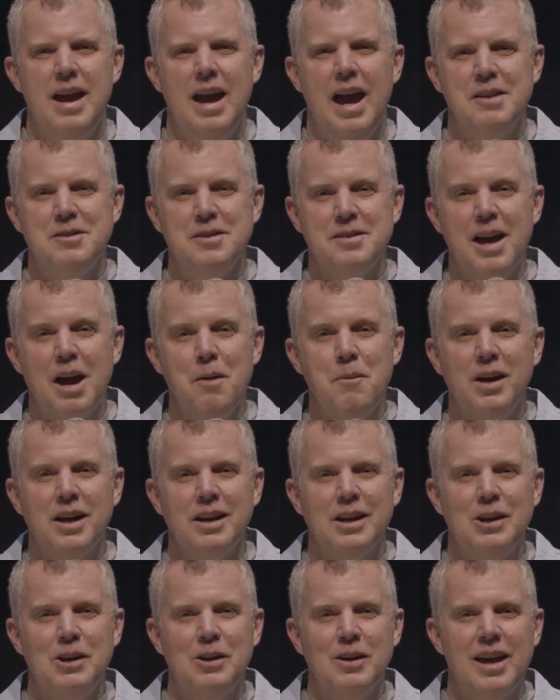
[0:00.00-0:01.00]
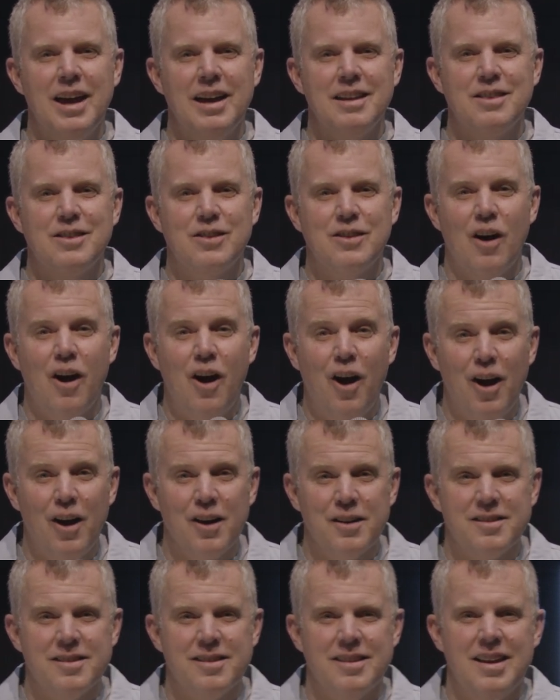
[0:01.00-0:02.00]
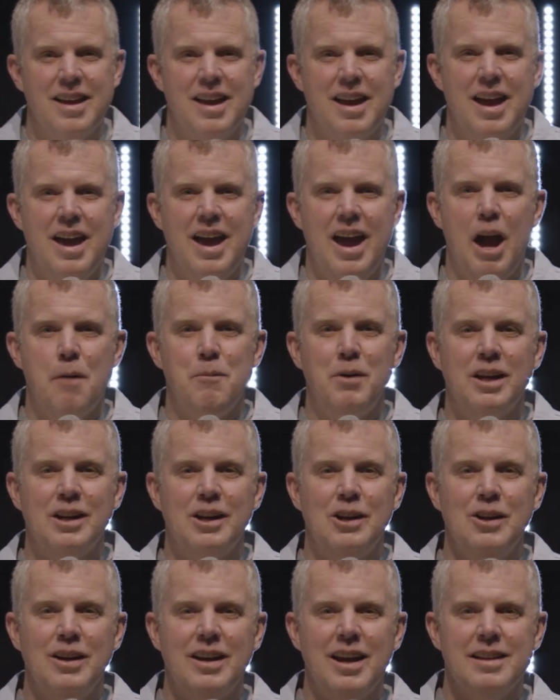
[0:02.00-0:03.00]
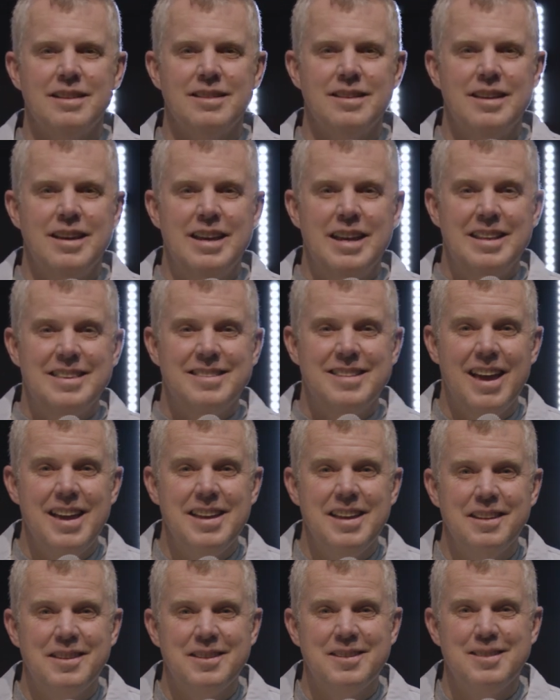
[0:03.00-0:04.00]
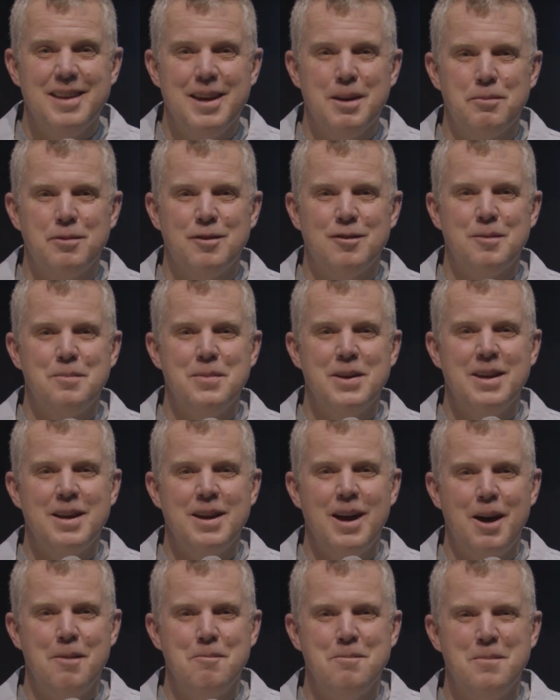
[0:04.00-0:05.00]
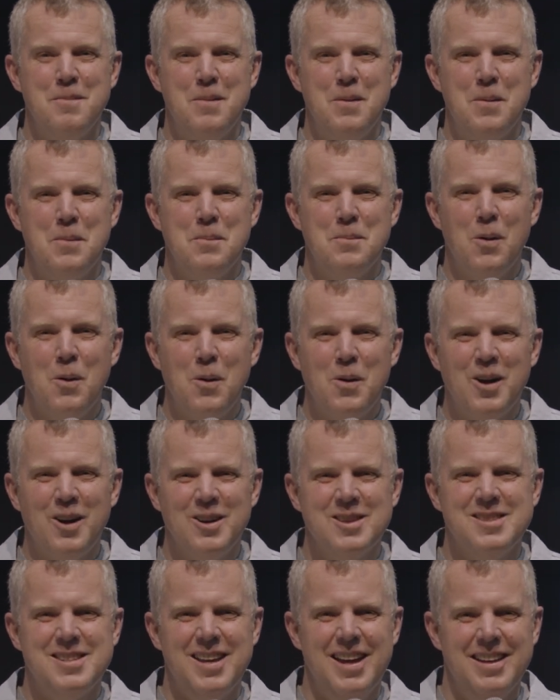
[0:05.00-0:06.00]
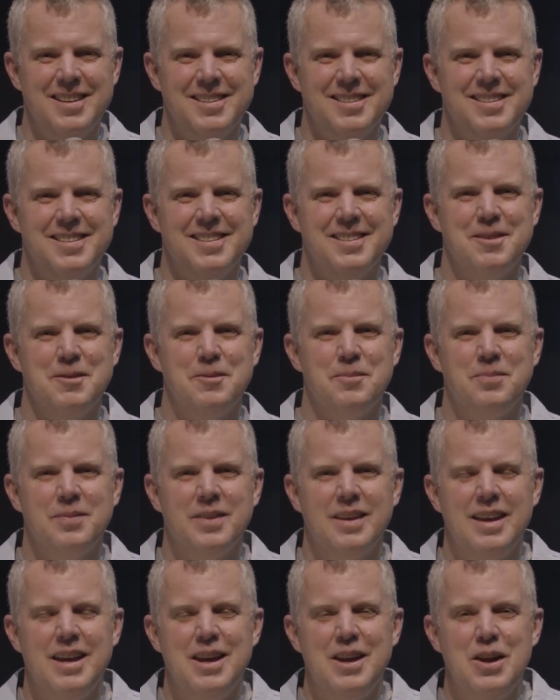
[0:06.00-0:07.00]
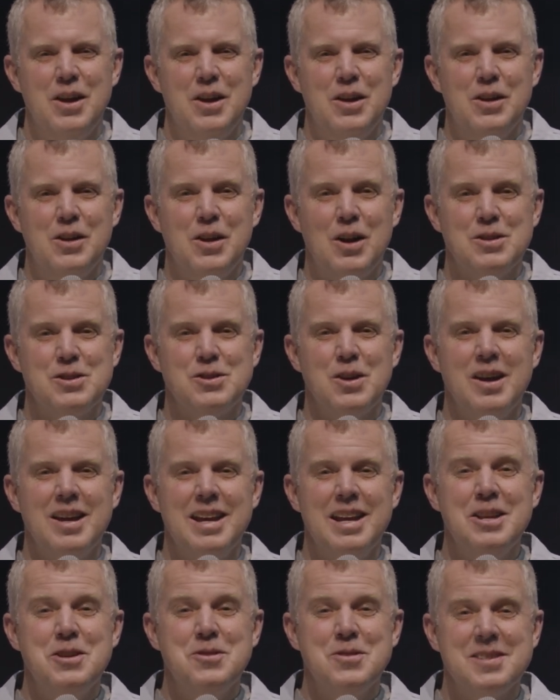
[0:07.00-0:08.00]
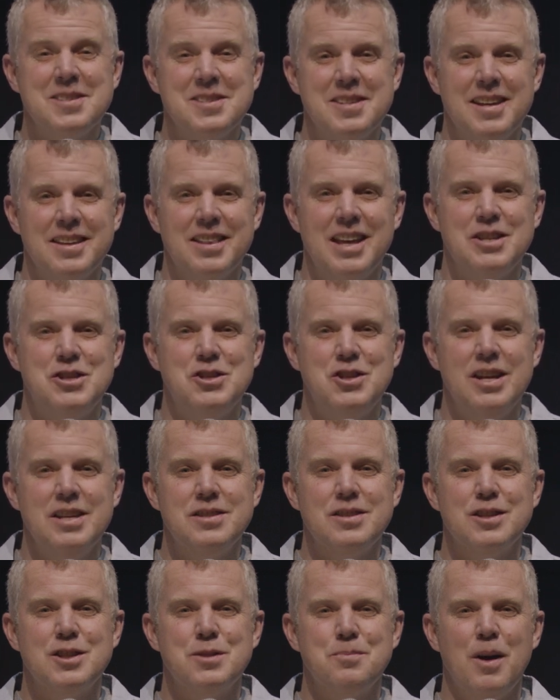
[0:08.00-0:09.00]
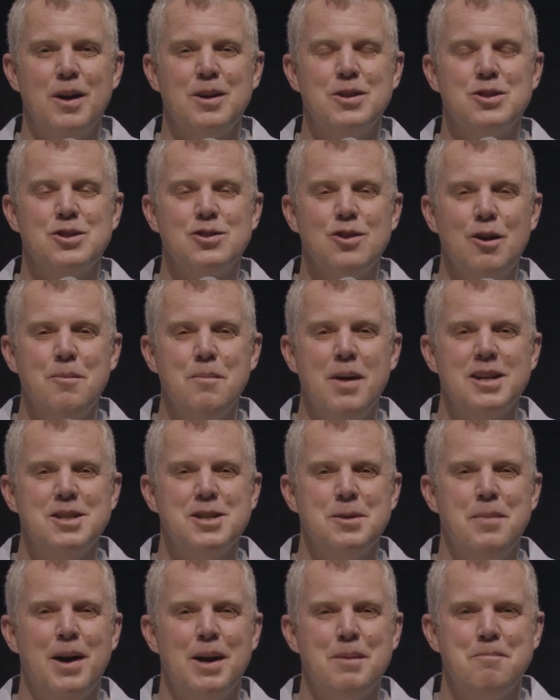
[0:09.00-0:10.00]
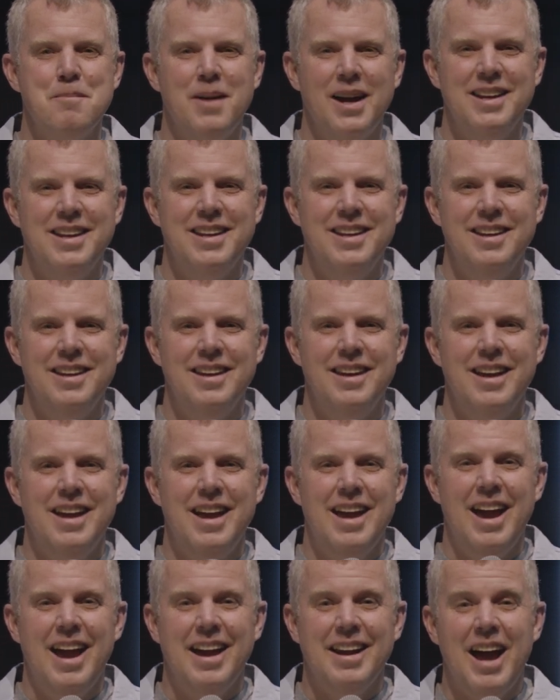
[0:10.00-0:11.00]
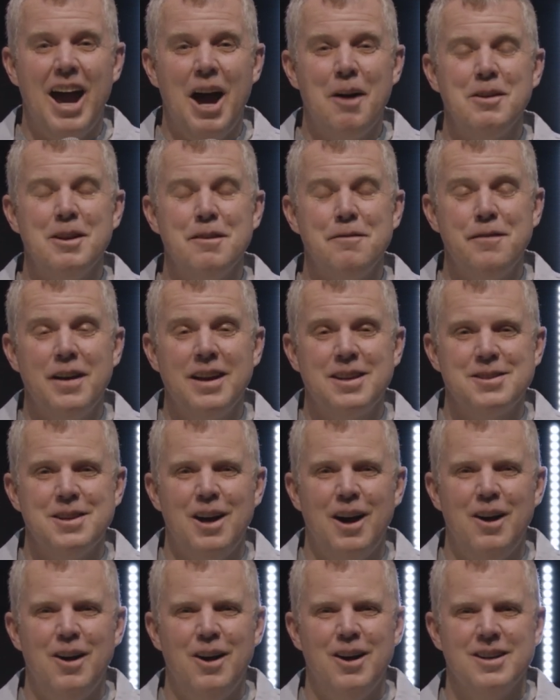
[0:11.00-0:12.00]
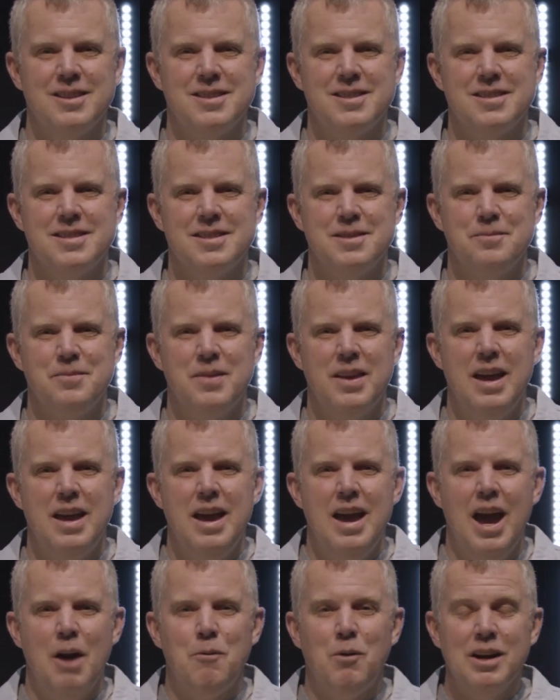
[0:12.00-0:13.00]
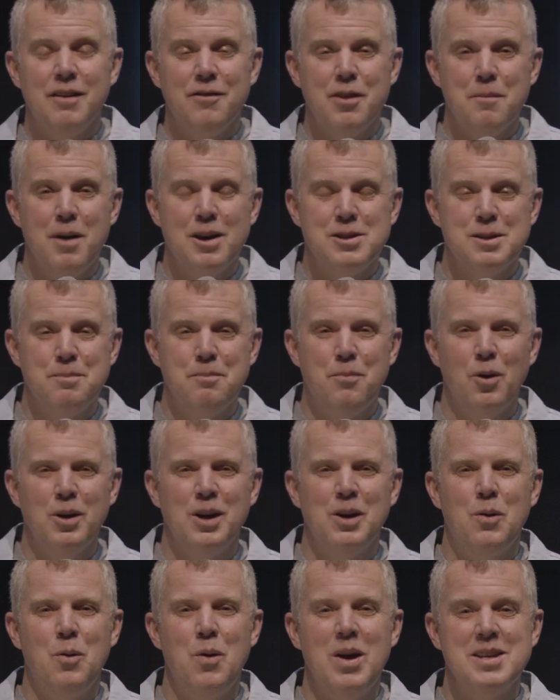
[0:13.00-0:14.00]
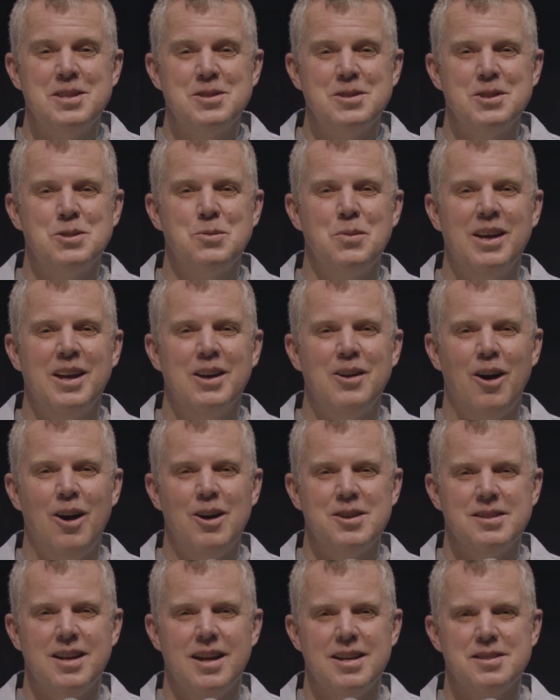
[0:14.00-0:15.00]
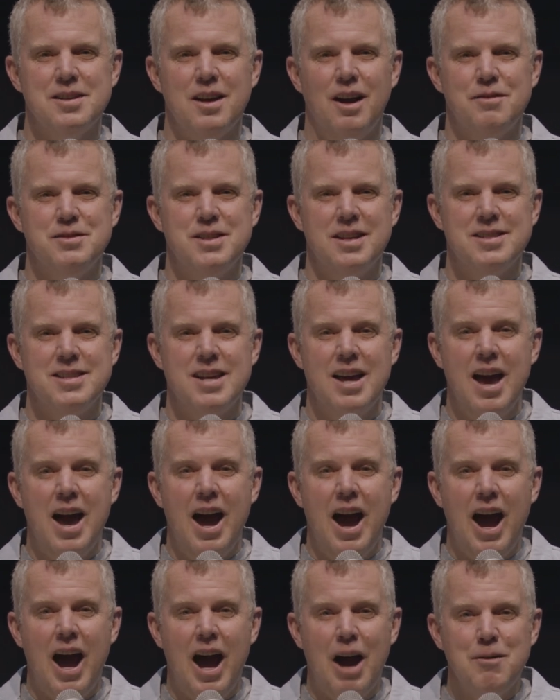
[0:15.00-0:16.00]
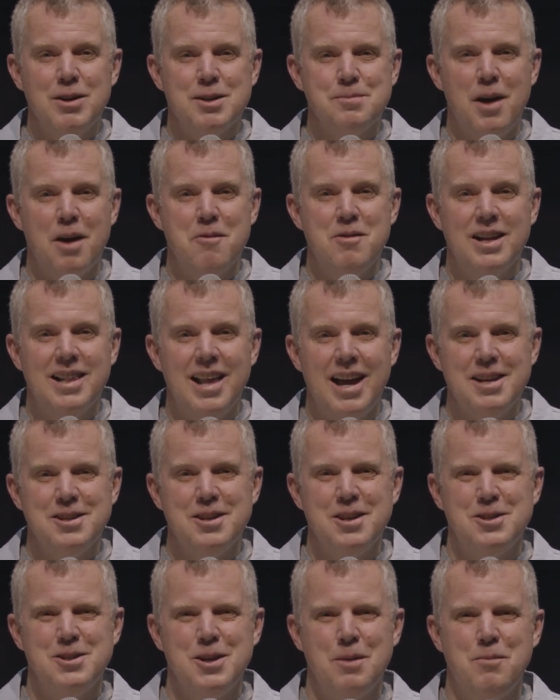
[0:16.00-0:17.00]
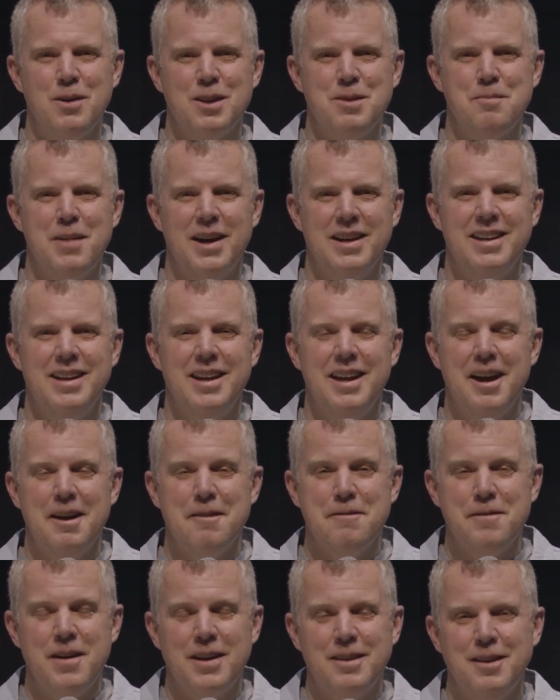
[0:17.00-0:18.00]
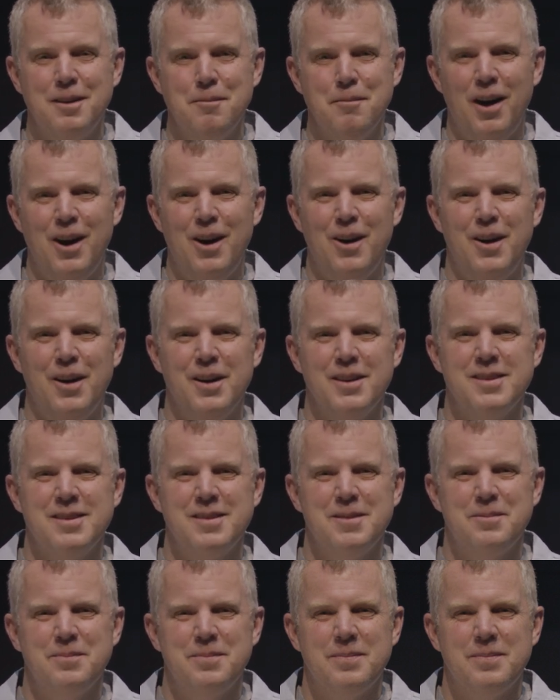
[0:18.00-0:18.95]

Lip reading: And today we're going to look at the heart, and we're going to look at taking steps to become more content. You know, it's so interesting that Jesus spoke so much about money and how it affects our hearts. And one of the most important questions we can ask ourselves is, how is my relationship with money affecting my heart?